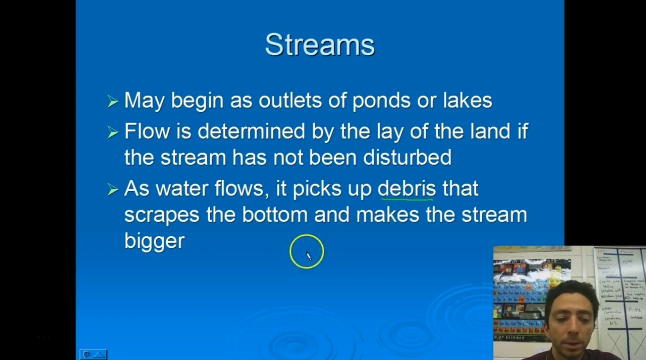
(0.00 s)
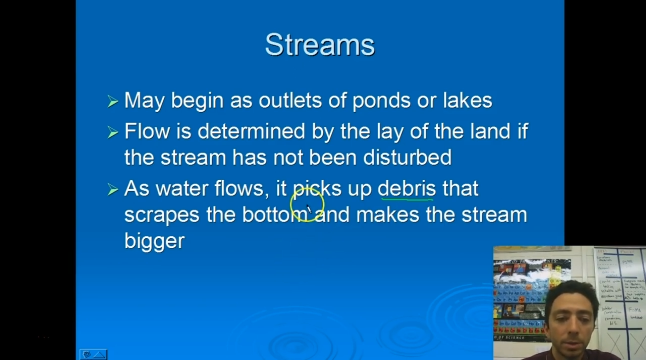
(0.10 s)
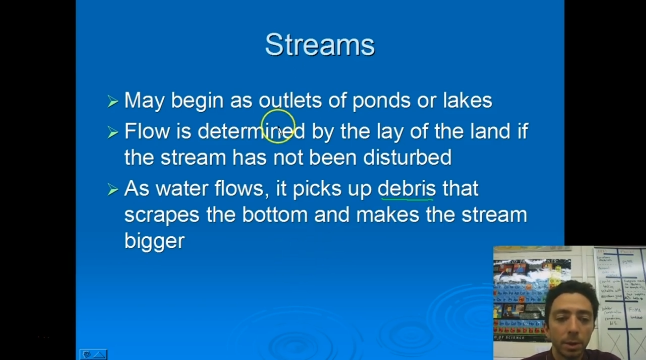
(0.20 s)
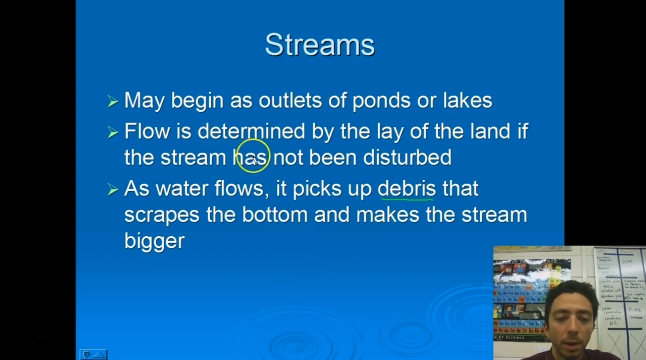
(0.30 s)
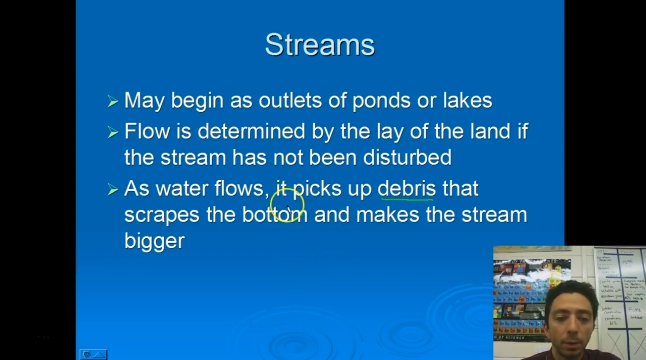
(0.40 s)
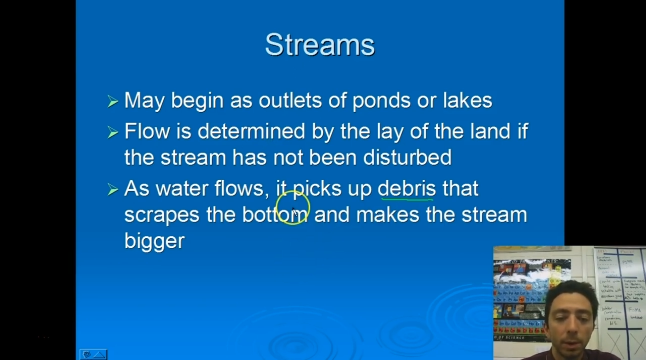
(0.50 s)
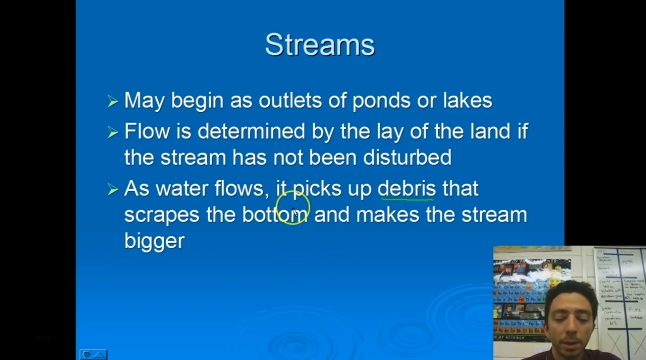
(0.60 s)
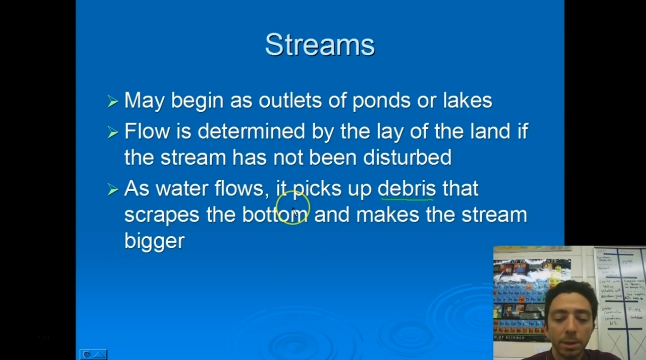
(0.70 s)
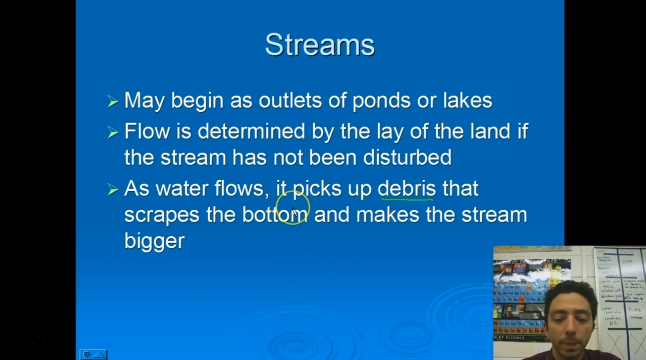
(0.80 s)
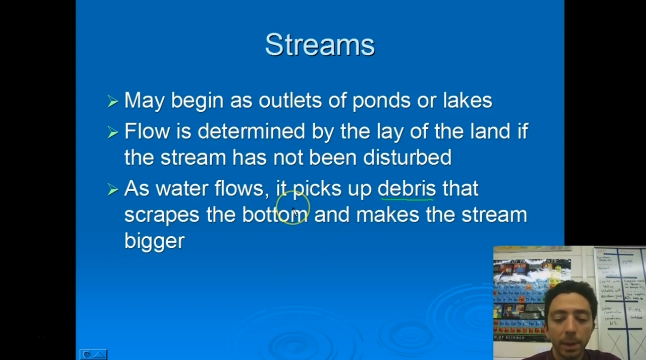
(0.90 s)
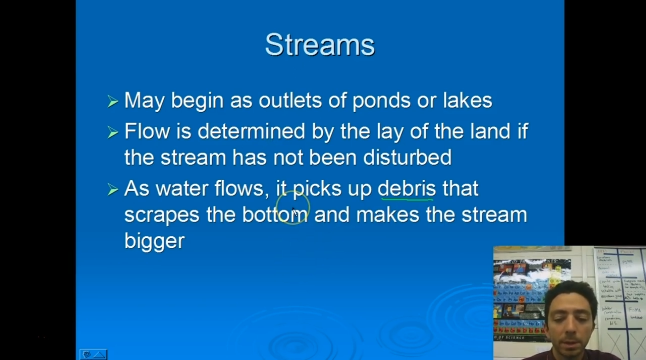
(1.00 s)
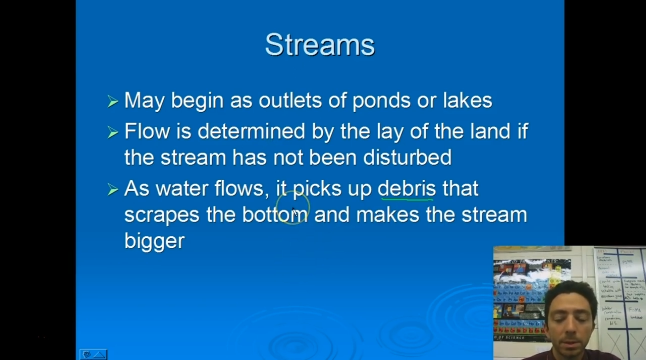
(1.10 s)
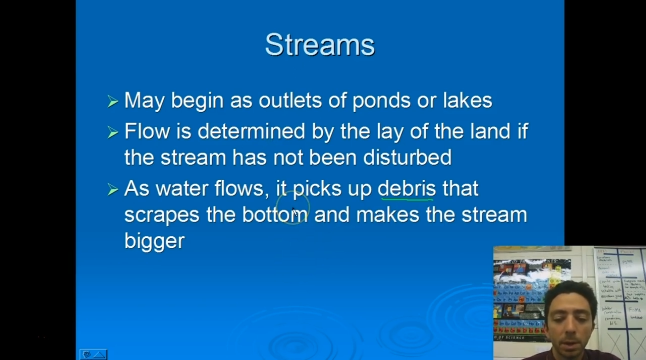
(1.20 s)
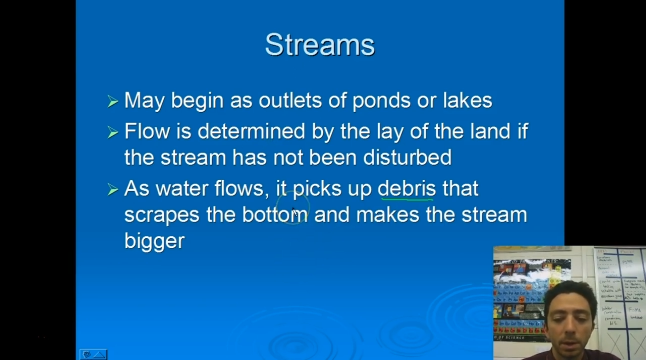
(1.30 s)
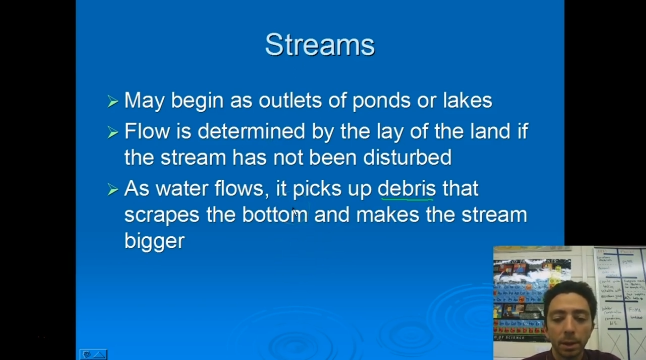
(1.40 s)
So it really
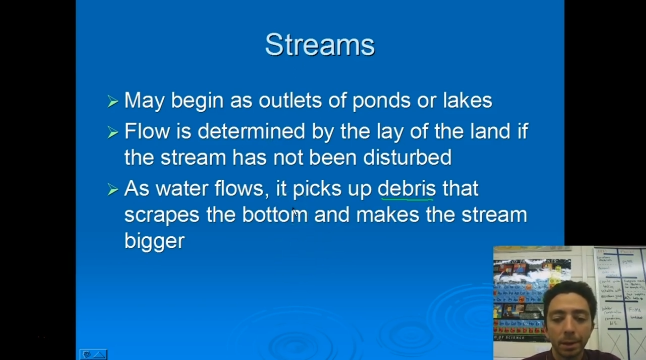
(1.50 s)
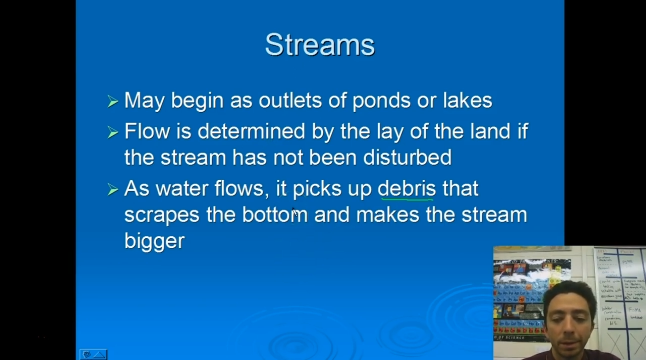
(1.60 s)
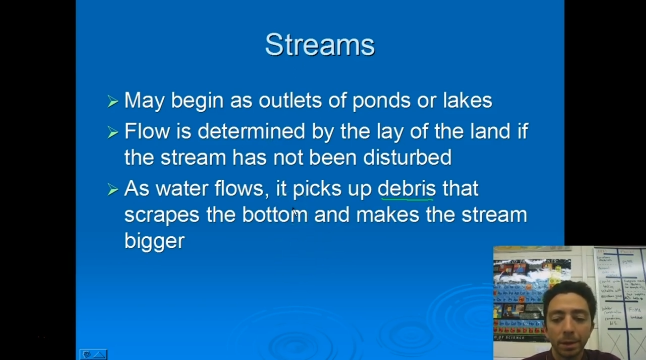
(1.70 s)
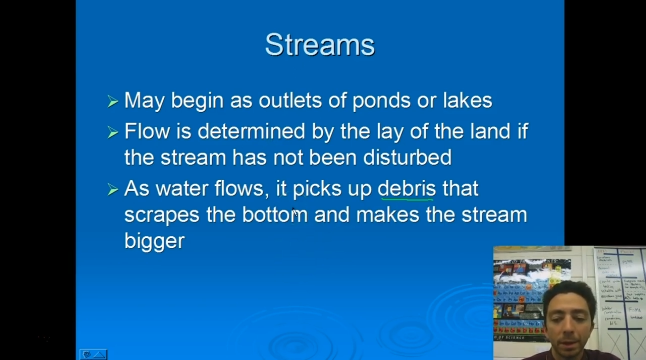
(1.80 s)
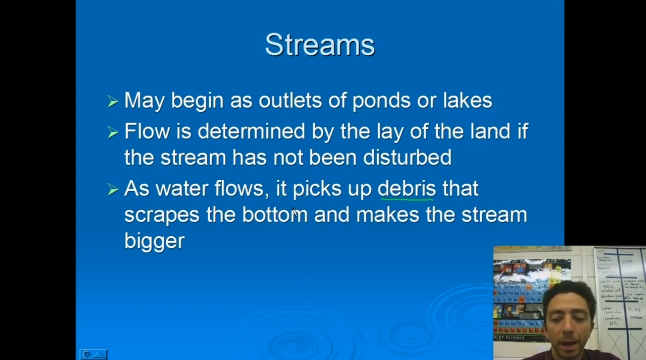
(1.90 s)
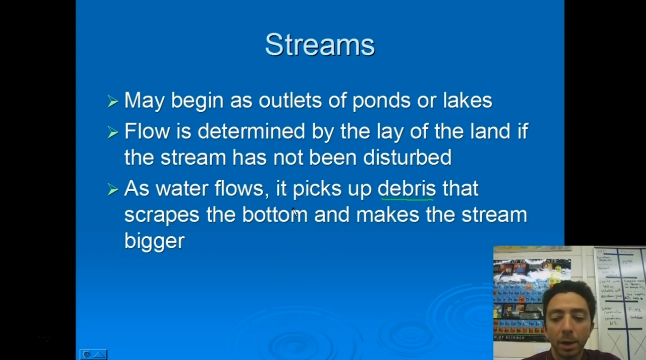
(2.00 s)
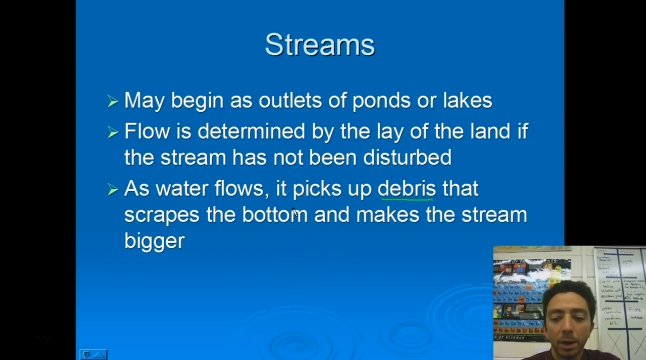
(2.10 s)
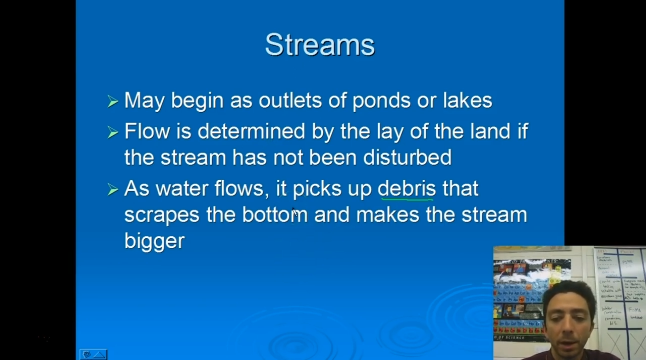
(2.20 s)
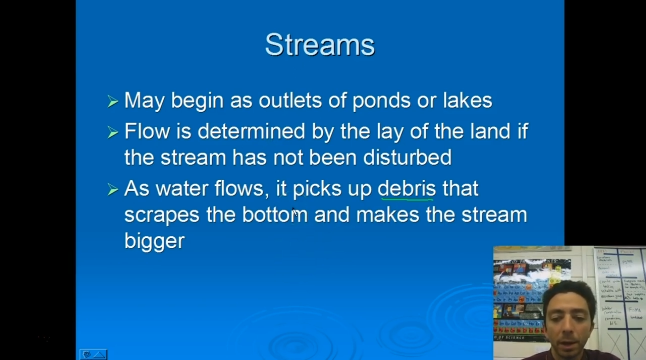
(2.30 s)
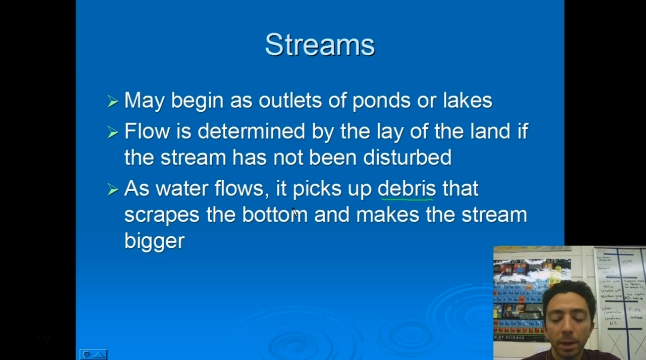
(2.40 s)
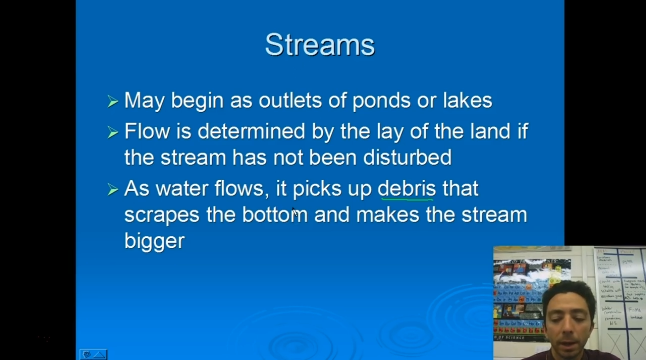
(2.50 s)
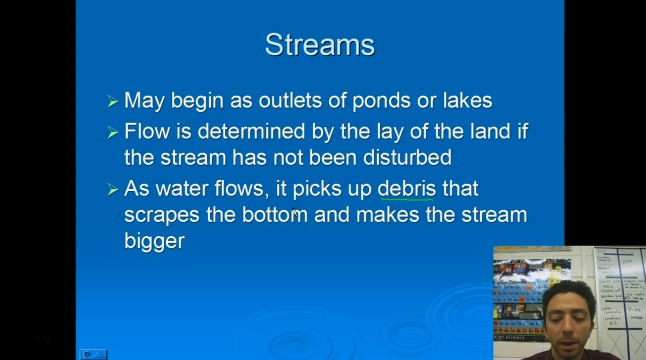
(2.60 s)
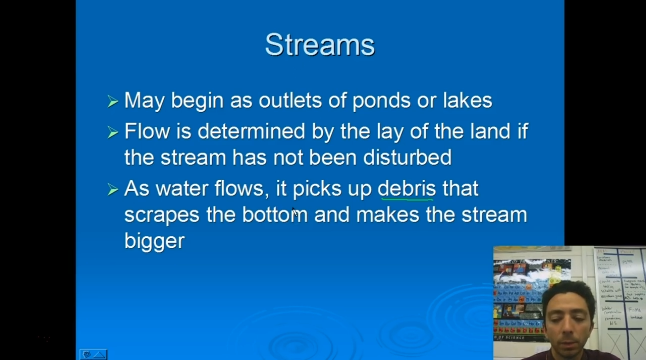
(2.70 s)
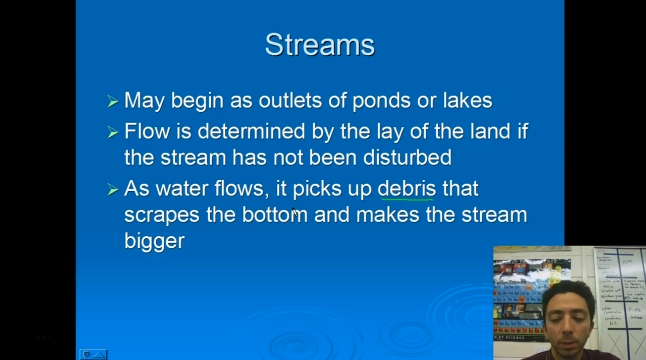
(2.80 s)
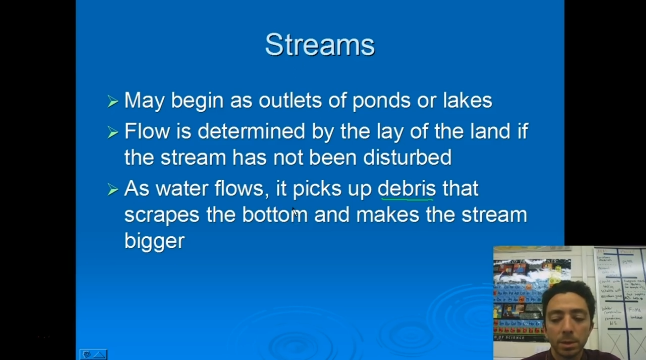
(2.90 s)
depends on the area
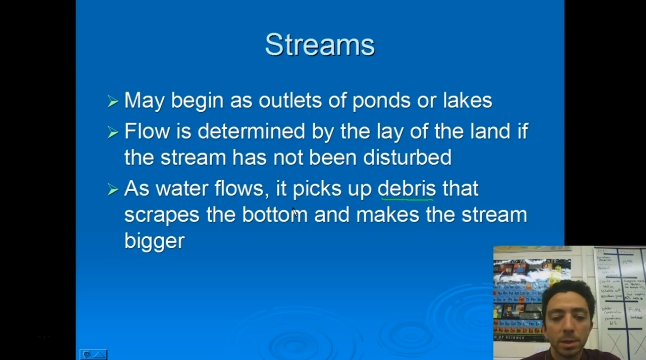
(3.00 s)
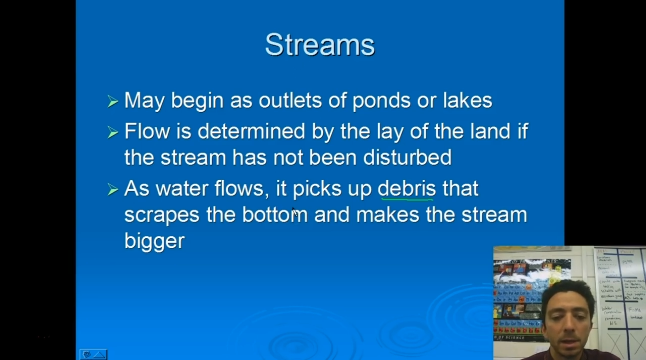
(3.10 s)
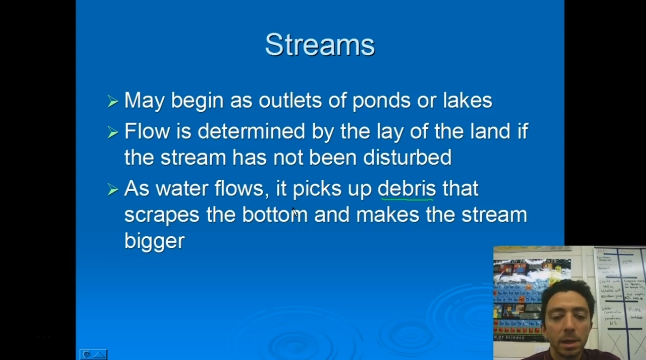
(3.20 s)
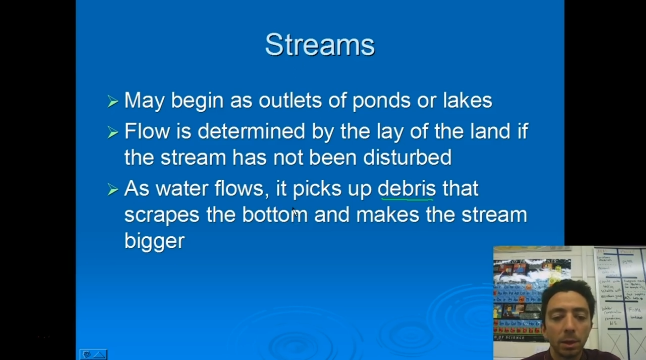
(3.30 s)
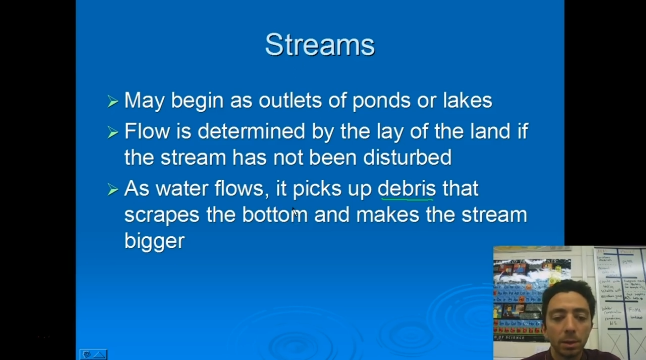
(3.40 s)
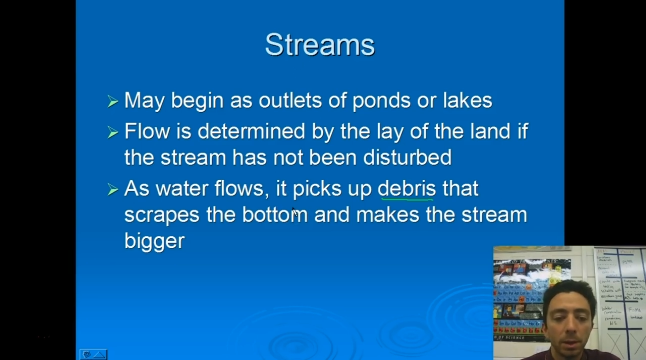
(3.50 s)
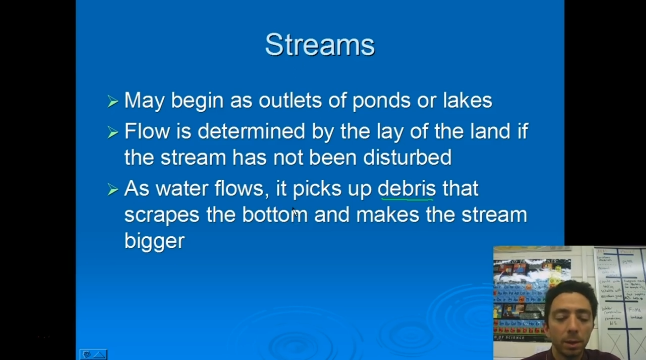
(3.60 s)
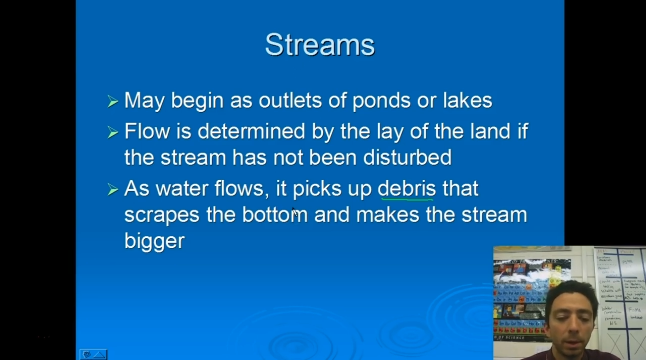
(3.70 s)
and what's there,